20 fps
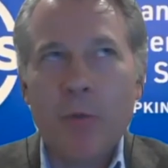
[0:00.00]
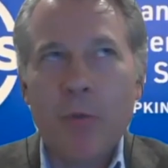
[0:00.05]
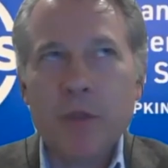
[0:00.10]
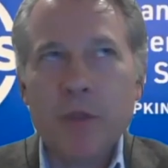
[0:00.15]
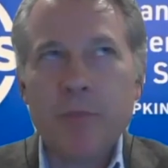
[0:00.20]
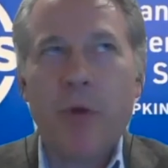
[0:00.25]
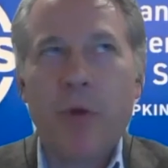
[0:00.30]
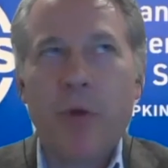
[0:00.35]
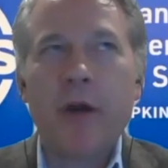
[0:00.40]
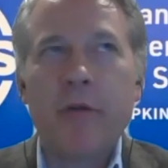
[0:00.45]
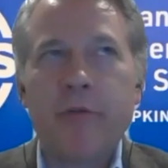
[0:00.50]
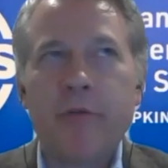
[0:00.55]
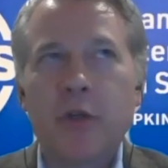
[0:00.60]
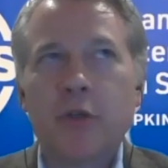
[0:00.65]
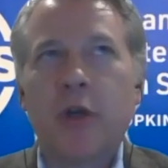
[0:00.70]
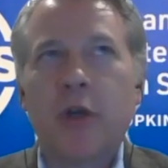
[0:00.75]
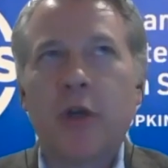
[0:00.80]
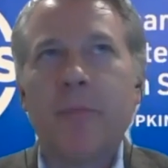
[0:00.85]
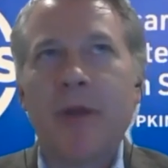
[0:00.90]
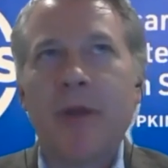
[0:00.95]
was part of the
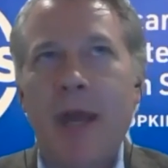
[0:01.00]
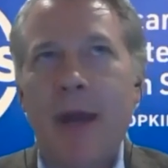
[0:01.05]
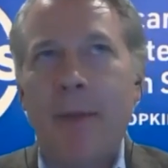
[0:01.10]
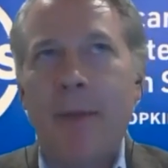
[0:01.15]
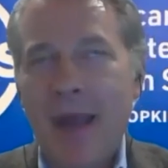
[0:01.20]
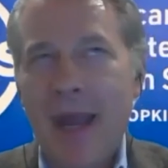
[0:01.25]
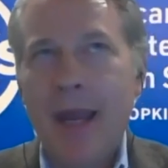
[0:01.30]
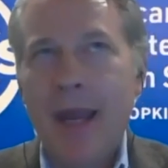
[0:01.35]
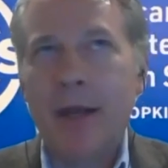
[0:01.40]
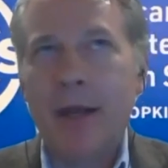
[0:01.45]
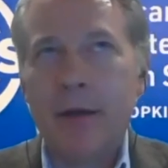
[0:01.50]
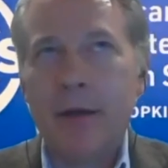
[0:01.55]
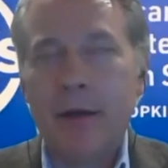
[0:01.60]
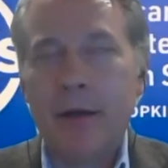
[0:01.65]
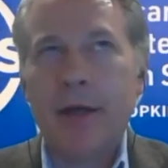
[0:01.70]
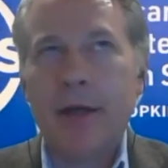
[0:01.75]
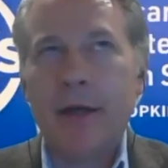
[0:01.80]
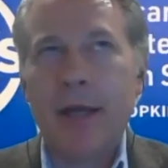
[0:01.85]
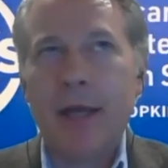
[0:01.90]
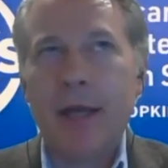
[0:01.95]
Trump campaign
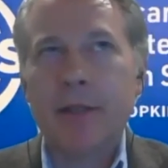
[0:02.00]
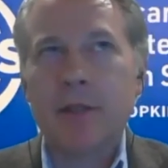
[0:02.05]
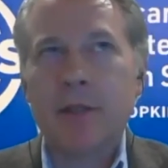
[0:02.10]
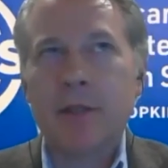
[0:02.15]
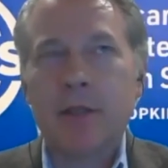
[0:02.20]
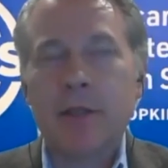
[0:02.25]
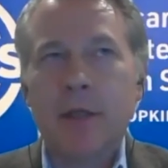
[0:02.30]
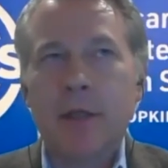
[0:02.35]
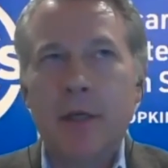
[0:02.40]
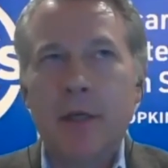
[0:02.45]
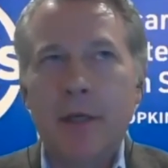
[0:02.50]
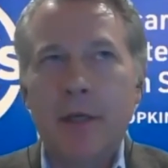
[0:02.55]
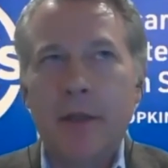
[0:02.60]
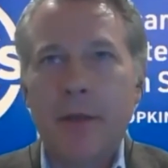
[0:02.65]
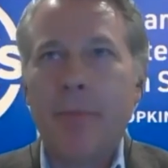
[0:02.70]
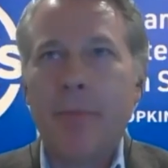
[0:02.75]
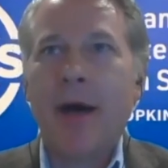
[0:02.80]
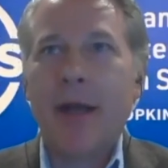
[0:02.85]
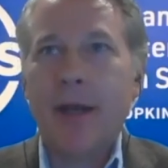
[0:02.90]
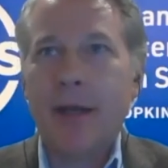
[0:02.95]
against
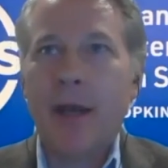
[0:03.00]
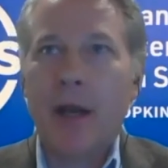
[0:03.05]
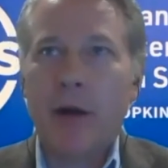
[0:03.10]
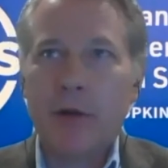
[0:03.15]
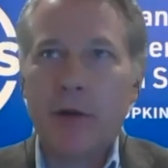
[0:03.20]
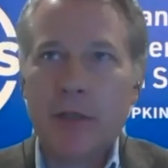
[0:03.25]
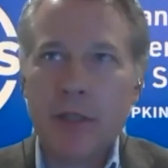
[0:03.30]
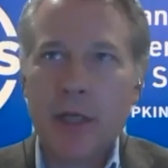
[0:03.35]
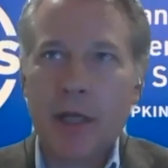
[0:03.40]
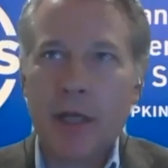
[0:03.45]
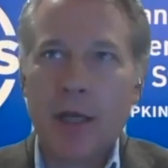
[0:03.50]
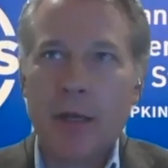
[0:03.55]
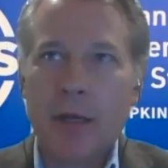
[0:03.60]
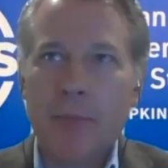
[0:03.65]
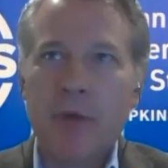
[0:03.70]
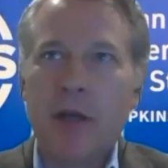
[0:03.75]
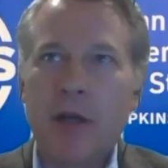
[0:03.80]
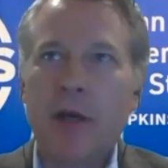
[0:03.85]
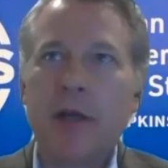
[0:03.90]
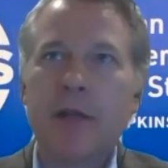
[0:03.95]
the Biden-Harris
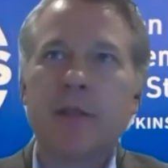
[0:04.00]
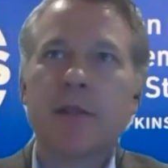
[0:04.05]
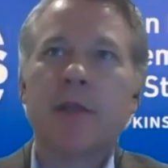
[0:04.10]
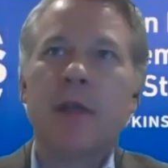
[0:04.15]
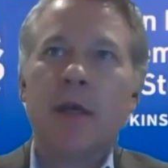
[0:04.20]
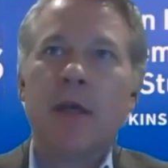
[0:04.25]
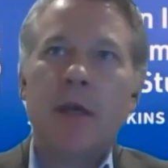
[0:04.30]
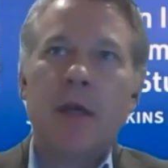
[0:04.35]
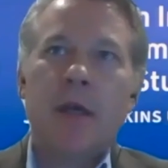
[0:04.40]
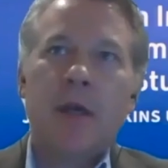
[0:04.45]
ticket, because